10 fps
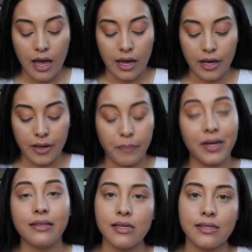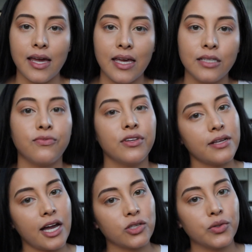But in this case, for the
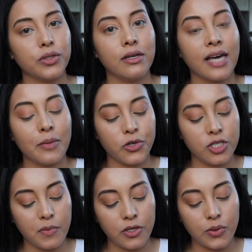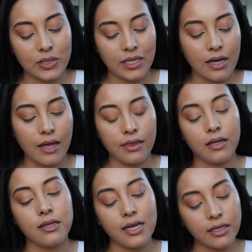natural look, I'm going to be using
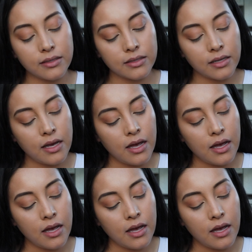the NYX